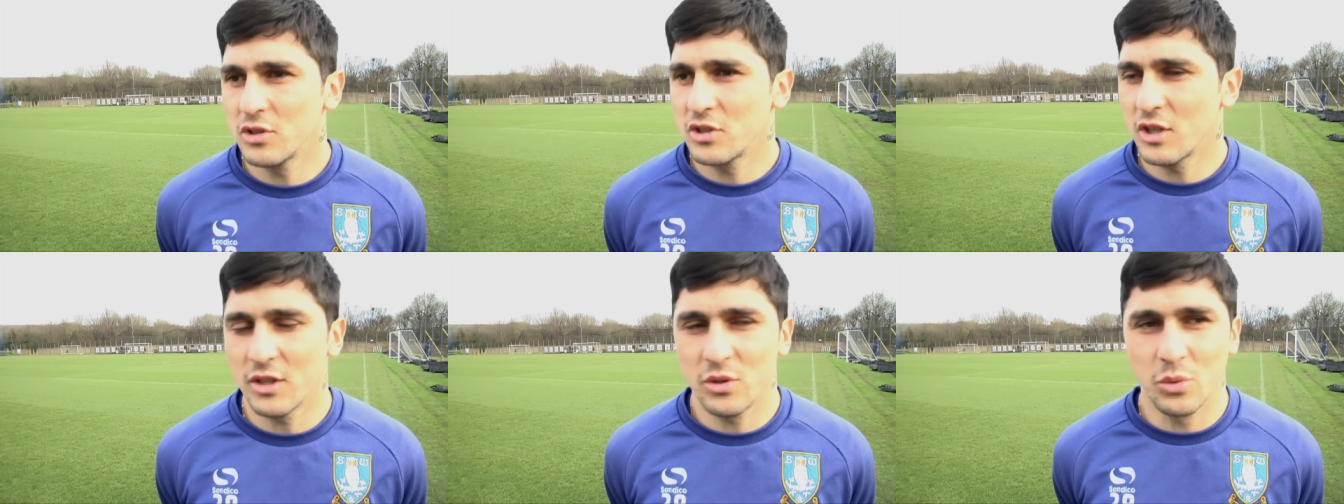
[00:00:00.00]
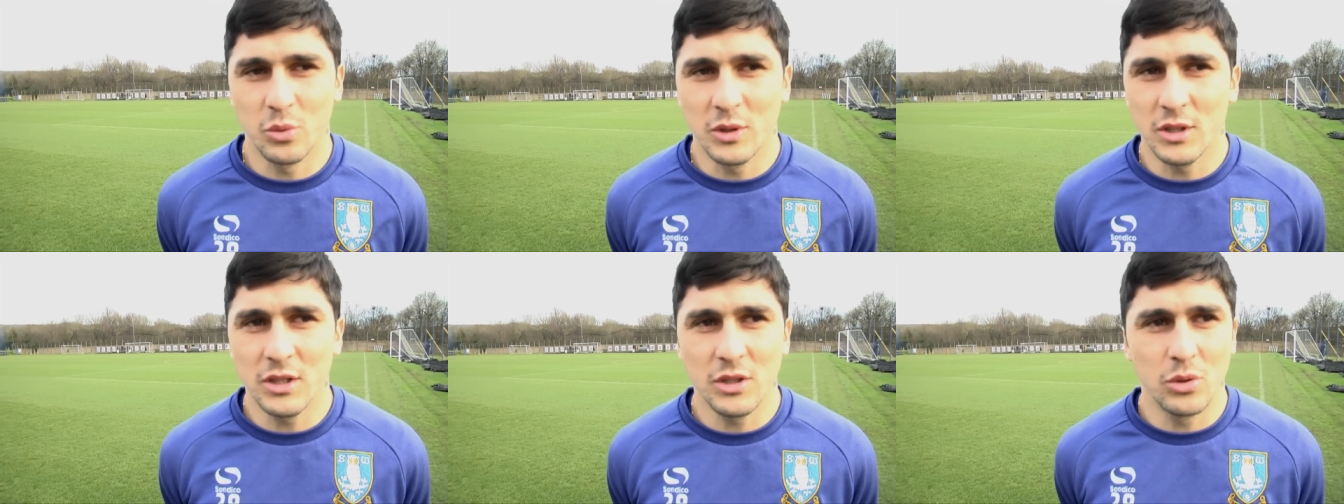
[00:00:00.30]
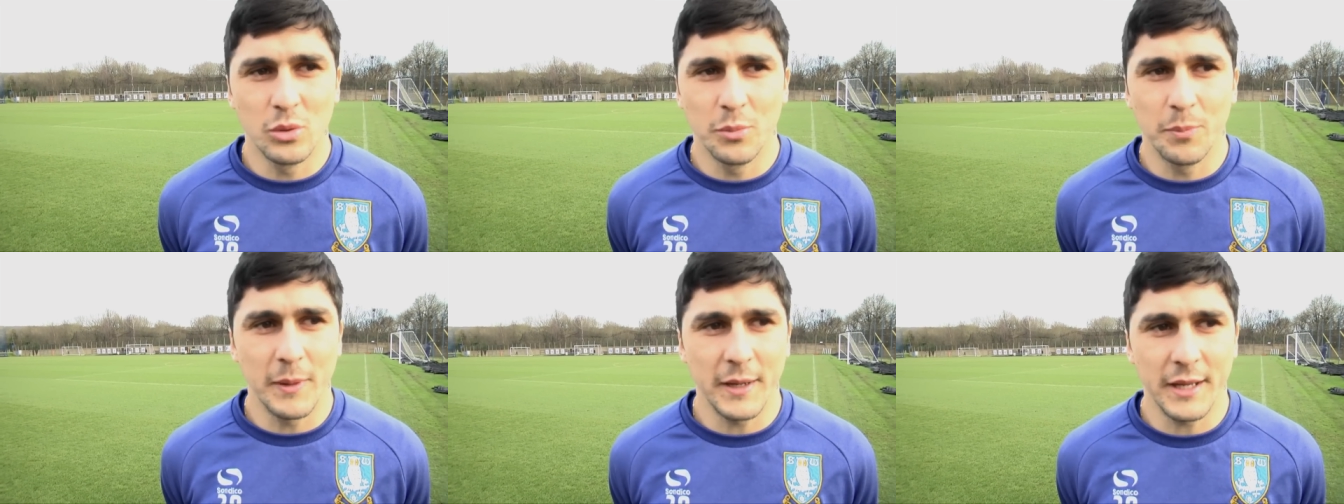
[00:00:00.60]
just we need
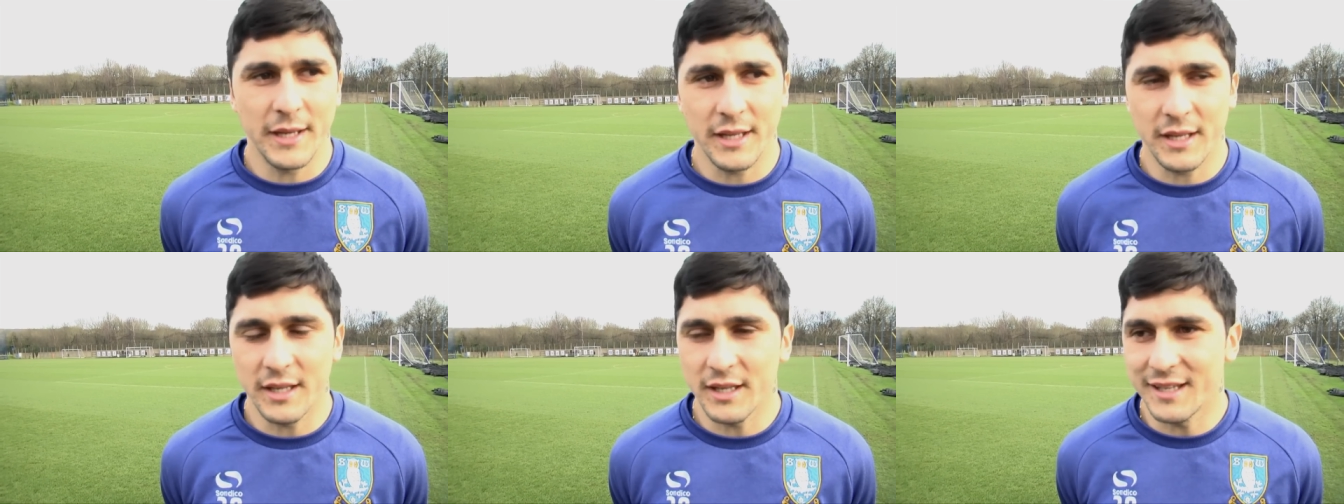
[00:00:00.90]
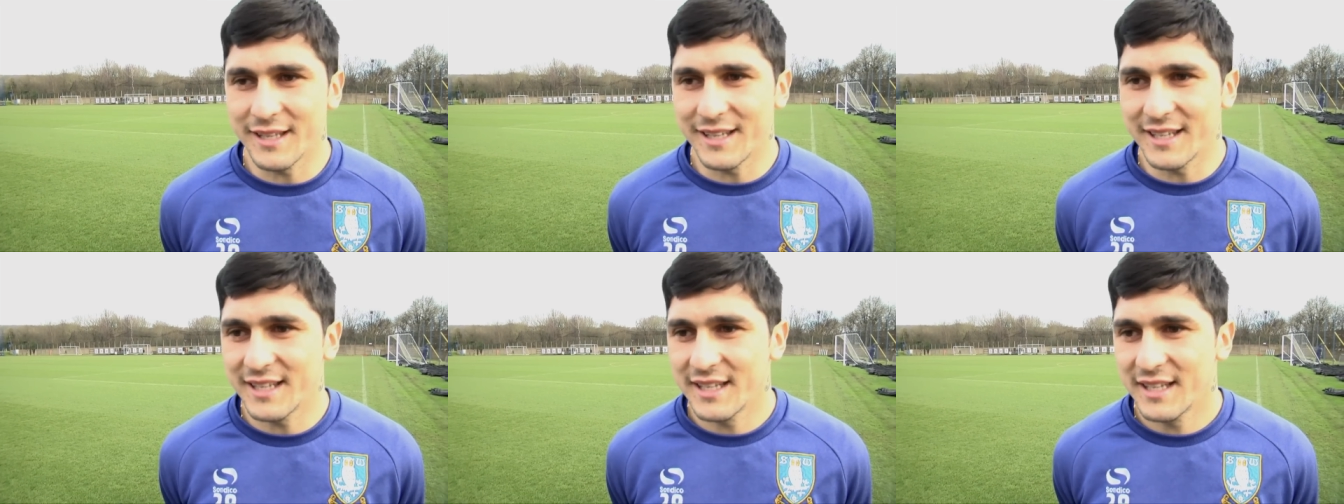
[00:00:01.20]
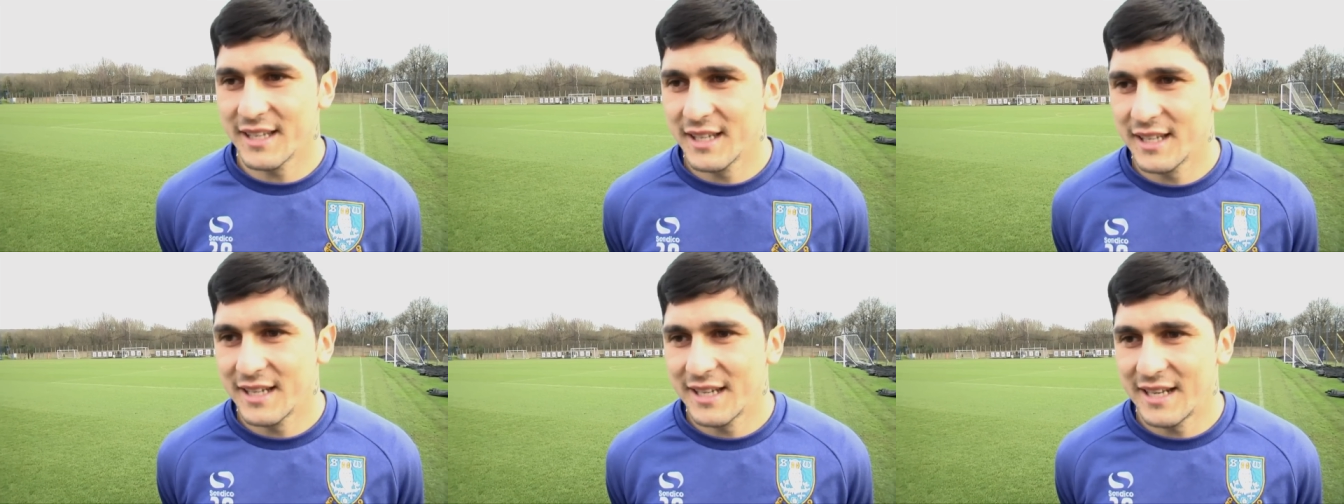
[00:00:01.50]
to play
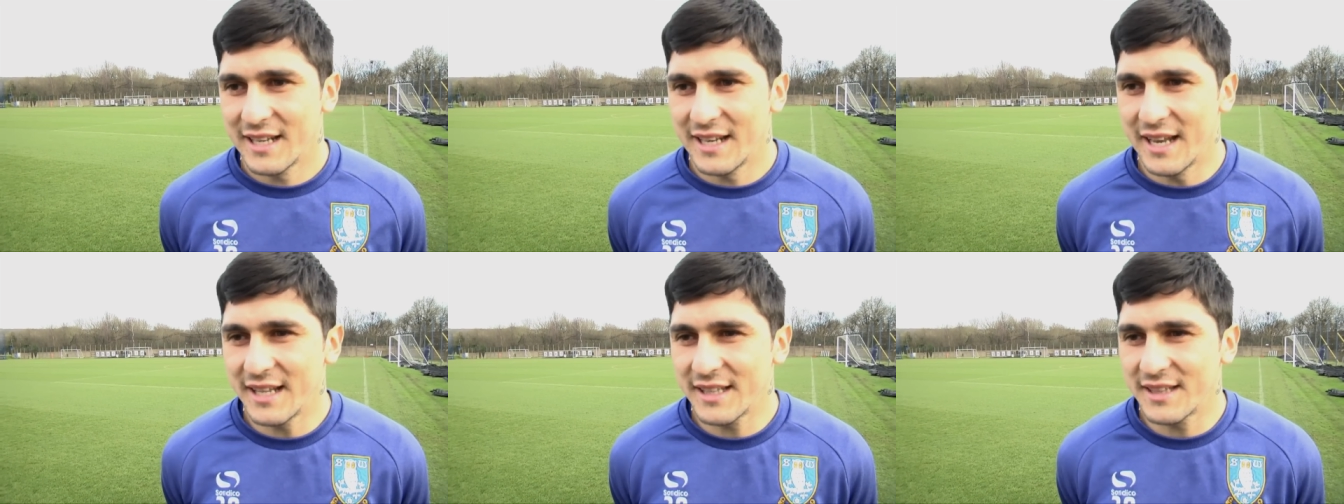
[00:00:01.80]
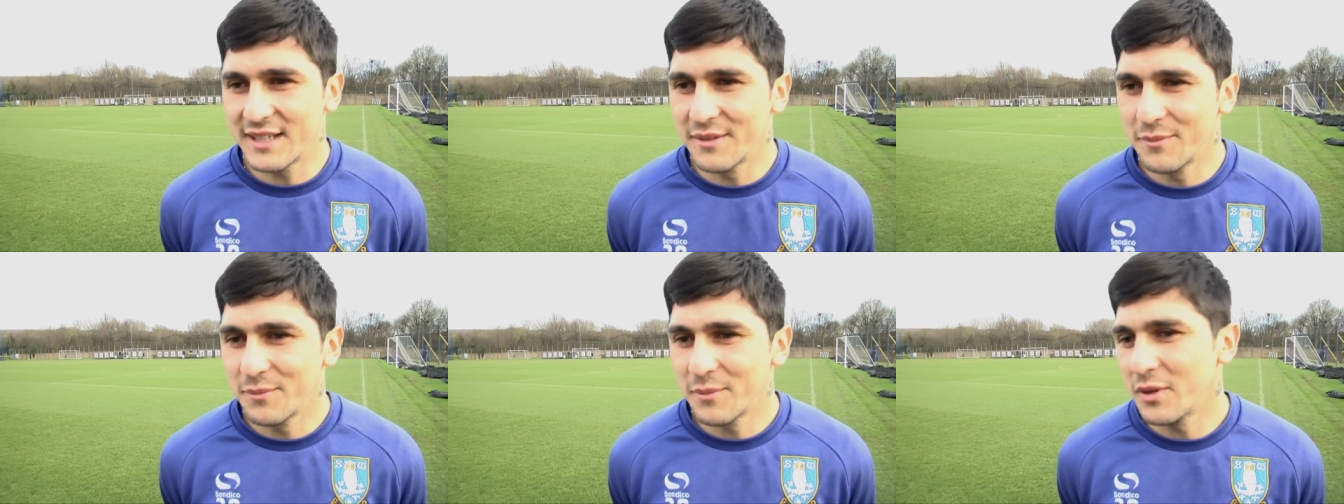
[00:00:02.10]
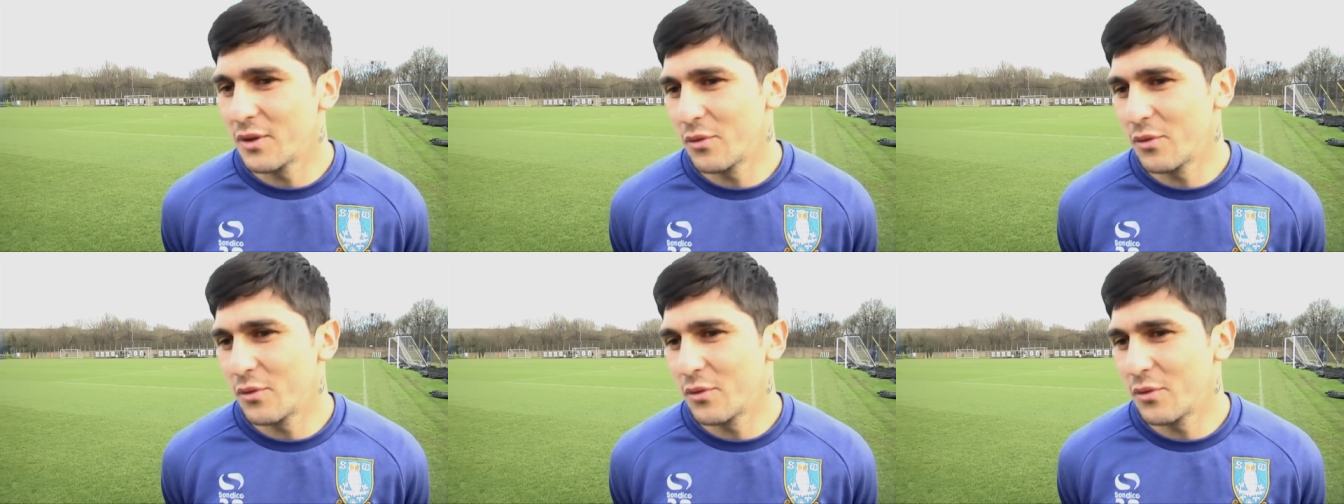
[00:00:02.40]
light team.